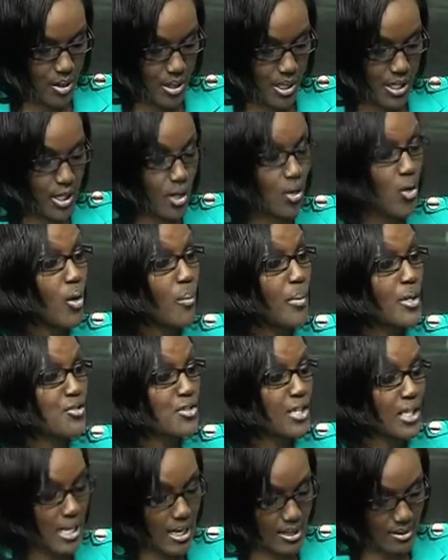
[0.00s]
in a
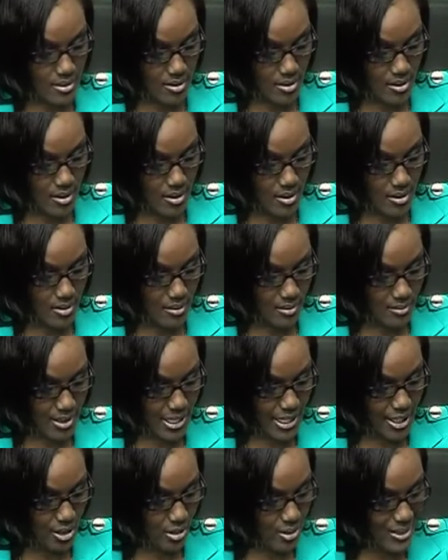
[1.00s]
commentary last year
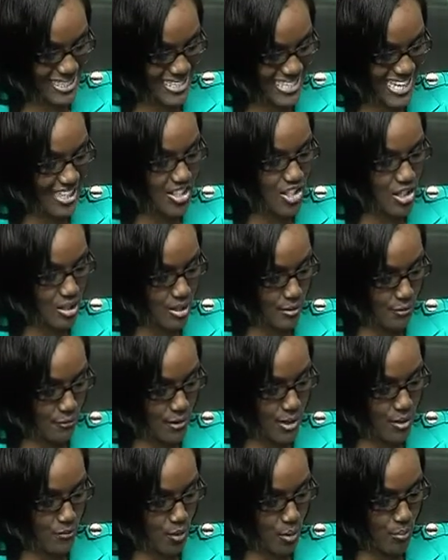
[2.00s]
titled "Snatching
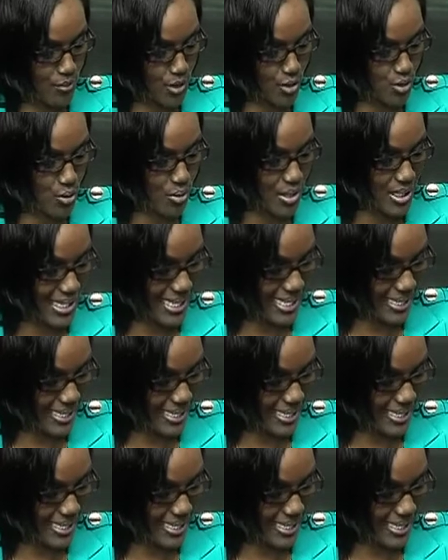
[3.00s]
Defeat from Victory